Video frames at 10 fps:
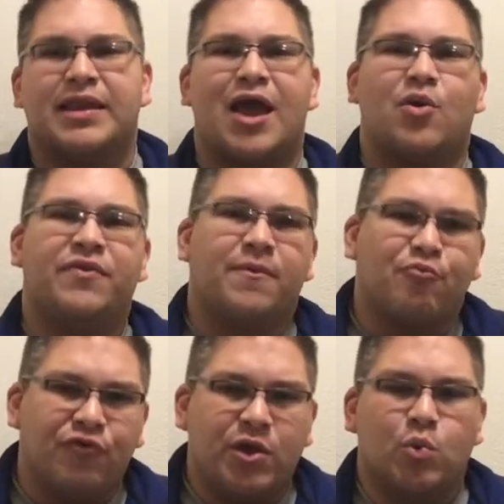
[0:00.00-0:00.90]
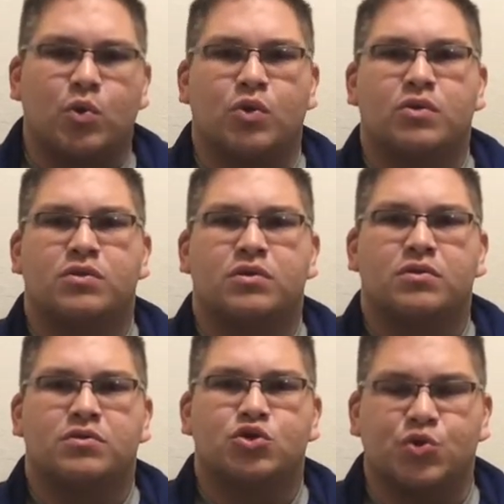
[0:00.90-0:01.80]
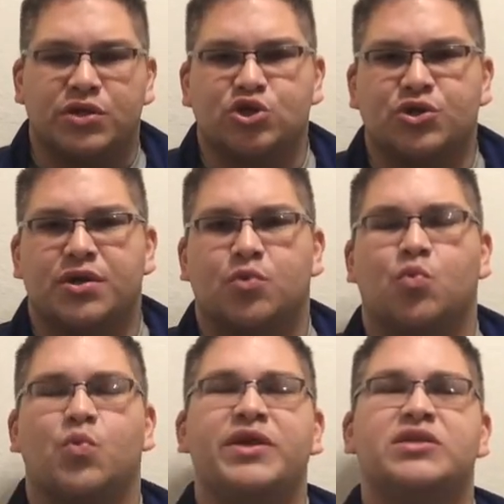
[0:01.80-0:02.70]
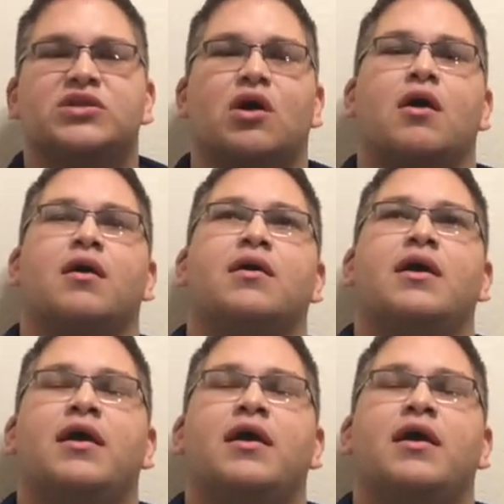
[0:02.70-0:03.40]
Now, in the prequel trilogy, we saw